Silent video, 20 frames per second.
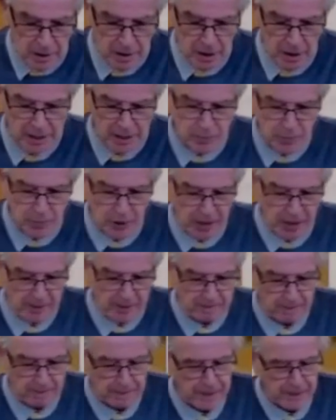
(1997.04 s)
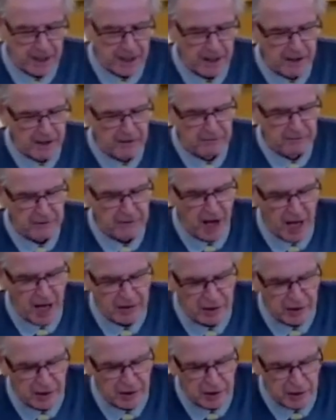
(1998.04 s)
Let's pray.
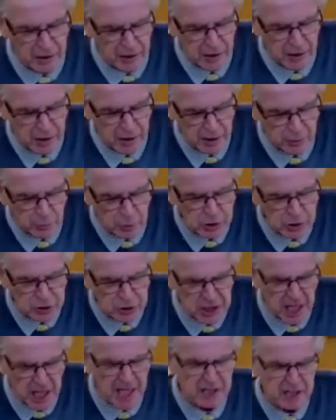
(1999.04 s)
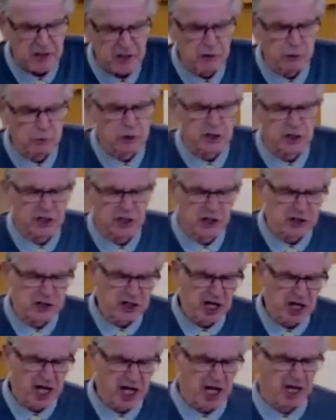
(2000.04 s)
Father, we just ask that you search
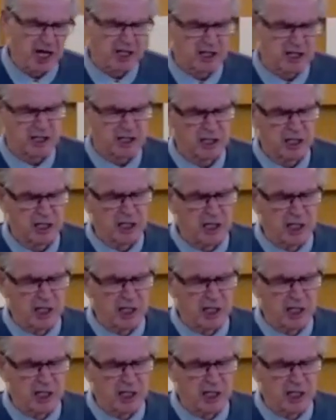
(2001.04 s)
our hearts.